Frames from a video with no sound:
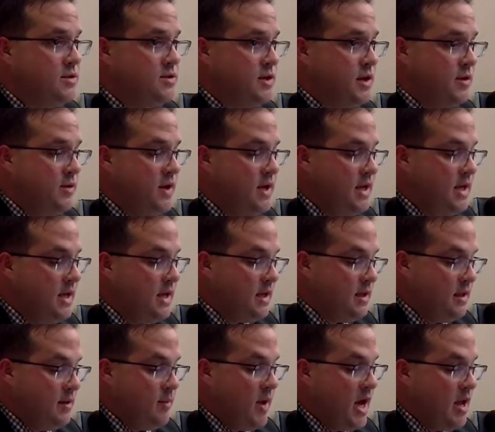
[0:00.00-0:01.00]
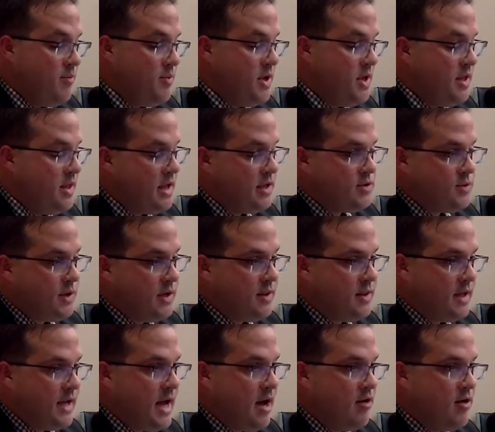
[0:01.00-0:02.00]
So in my opinion, that's why I
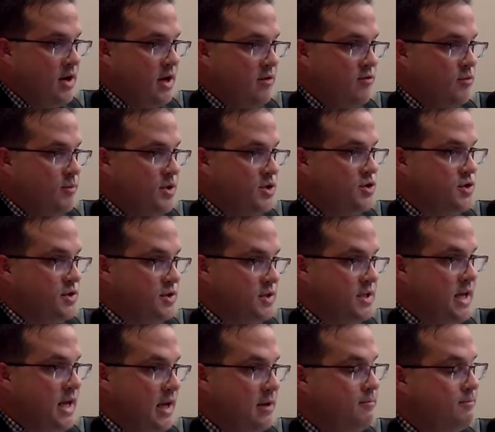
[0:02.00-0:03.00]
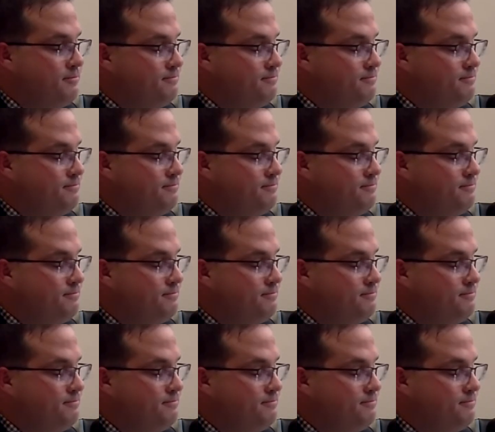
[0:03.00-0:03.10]
think county government should stay.